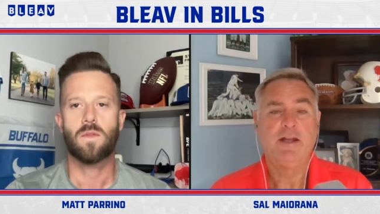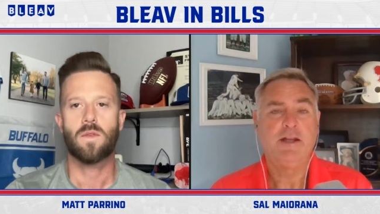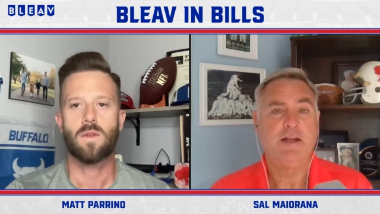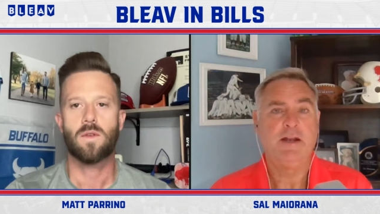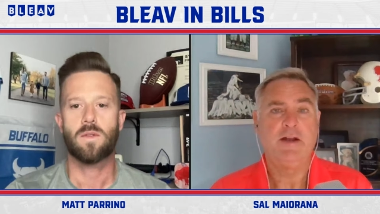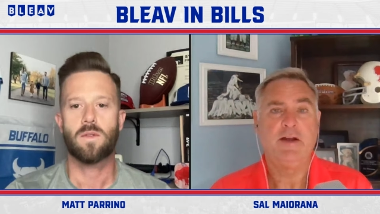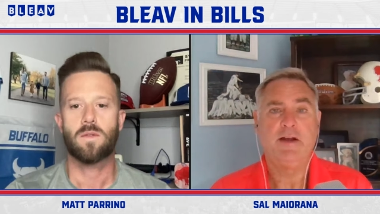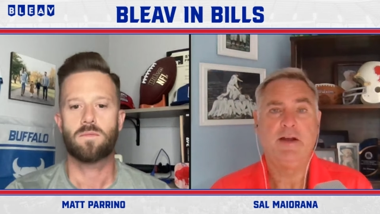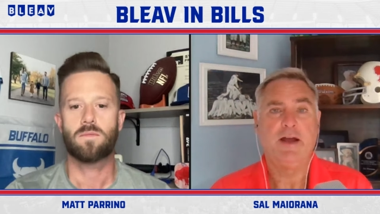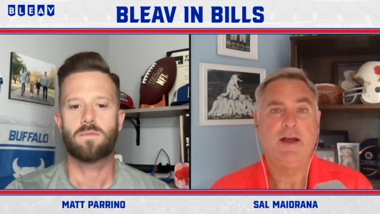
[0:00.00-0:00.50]

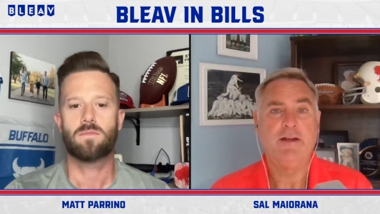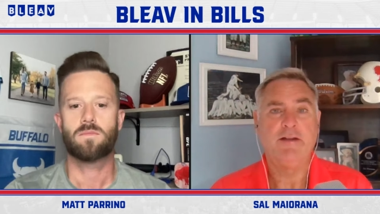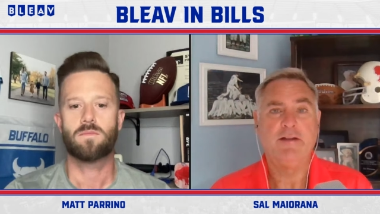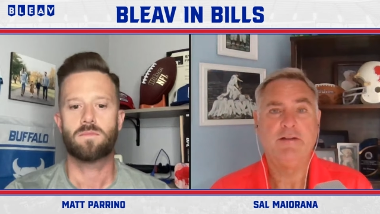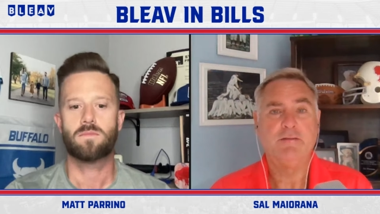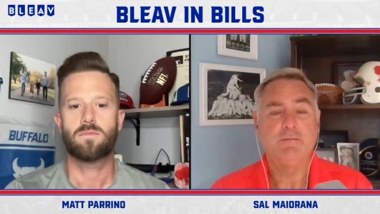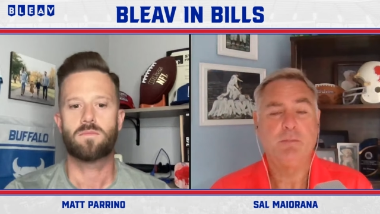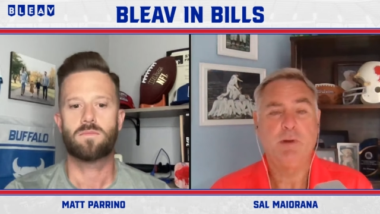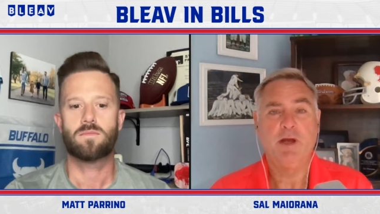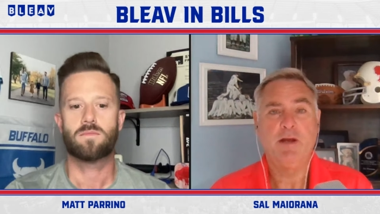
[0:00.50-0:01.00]
Speaker 1: You know,
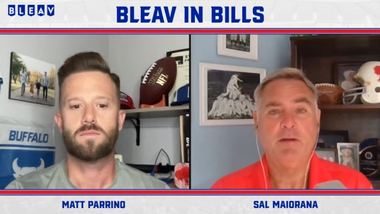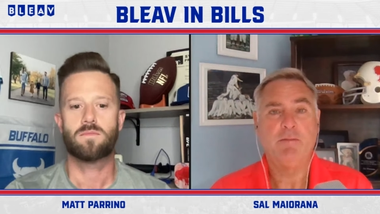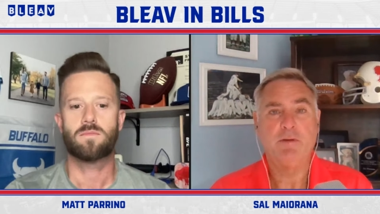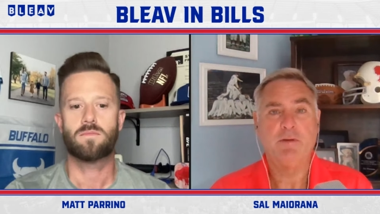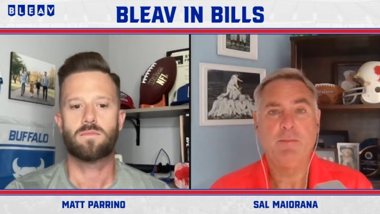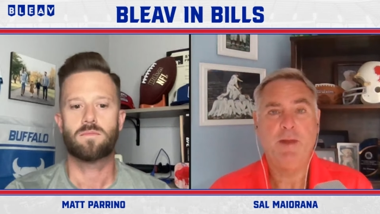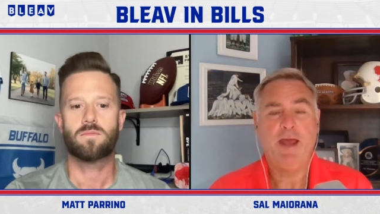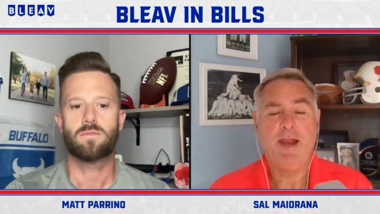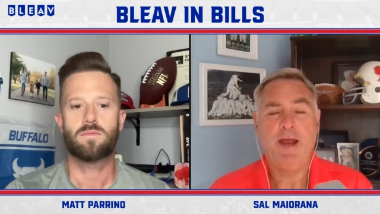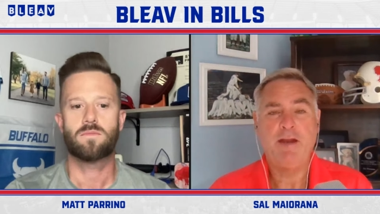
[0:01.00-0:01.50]

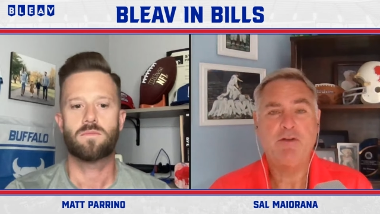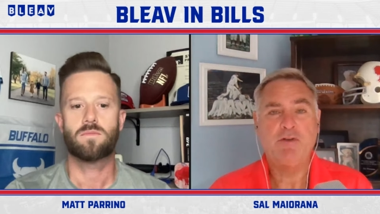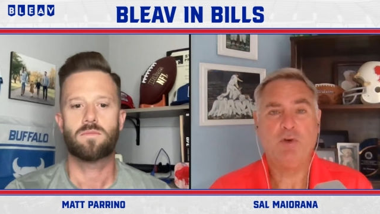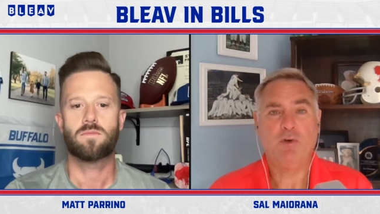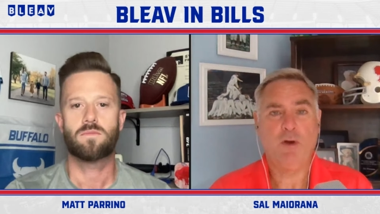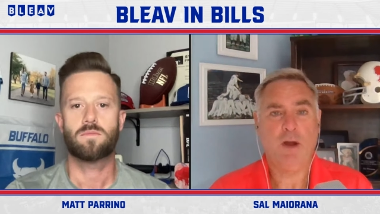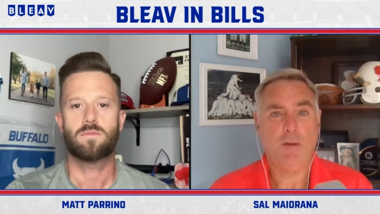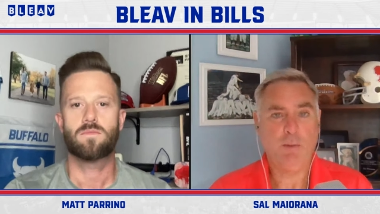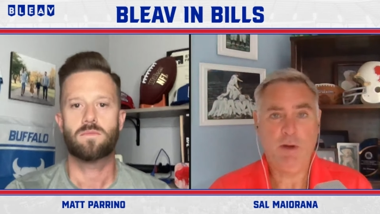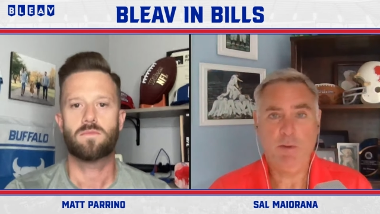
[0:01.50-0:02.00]

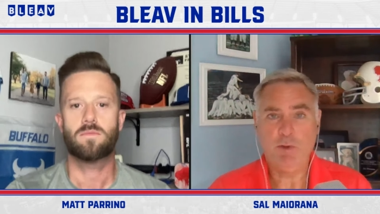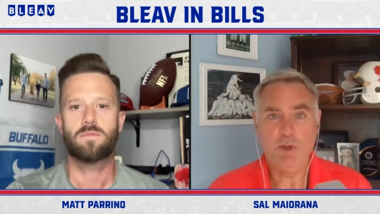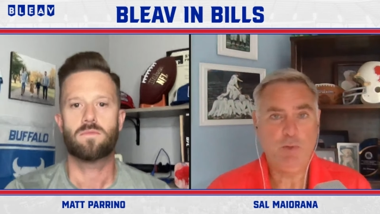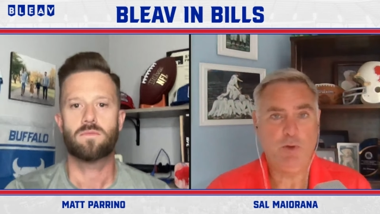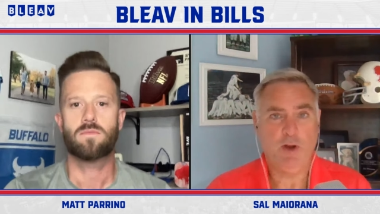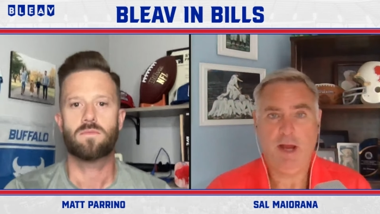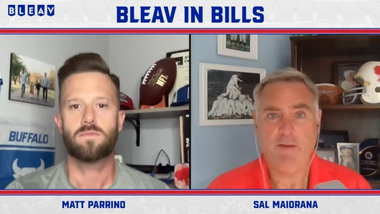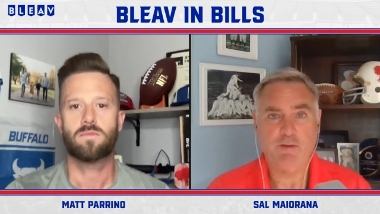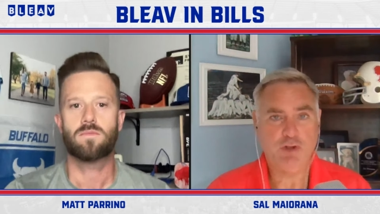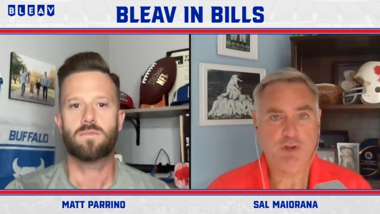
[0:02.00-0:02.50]

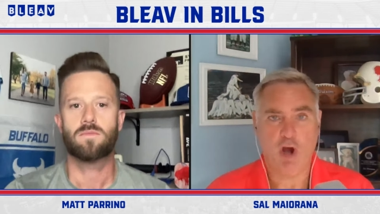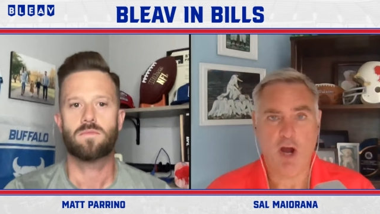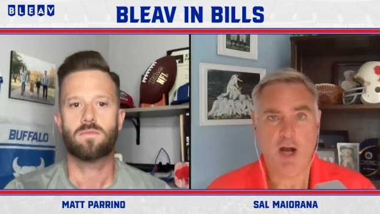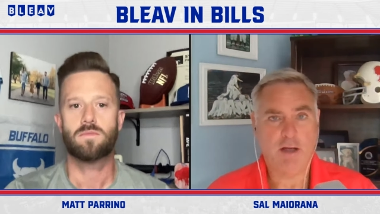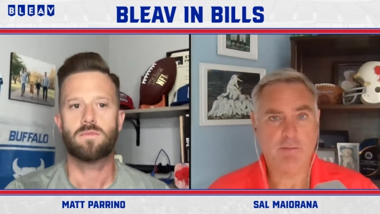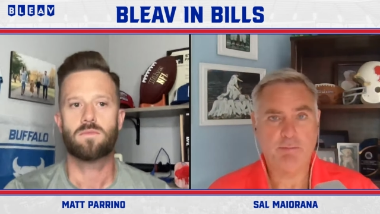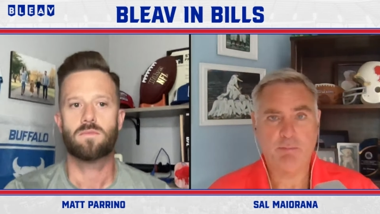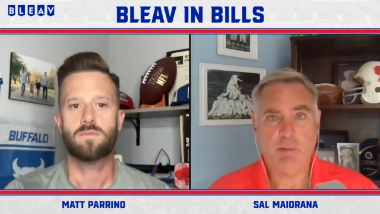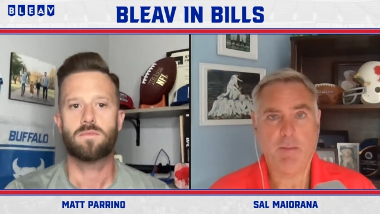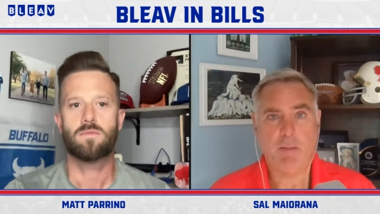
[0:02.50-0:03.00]
you and I have
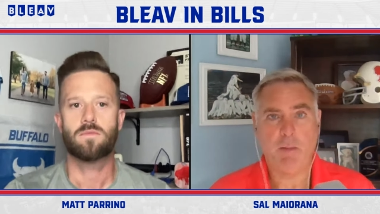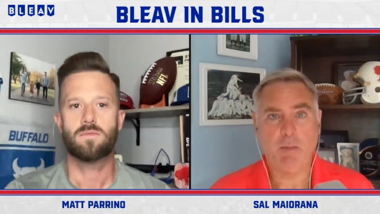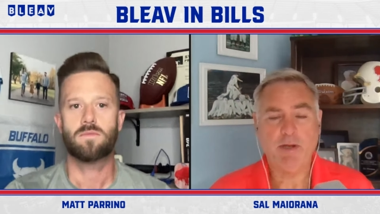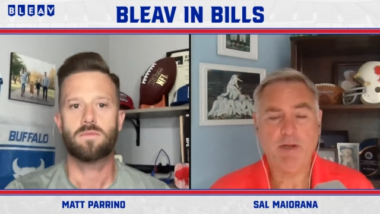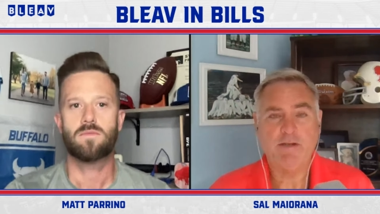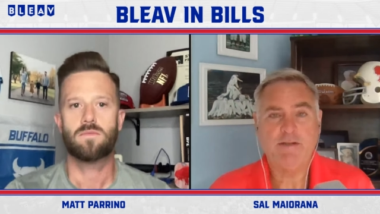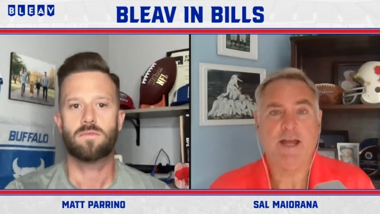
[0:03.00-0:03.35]
talked probably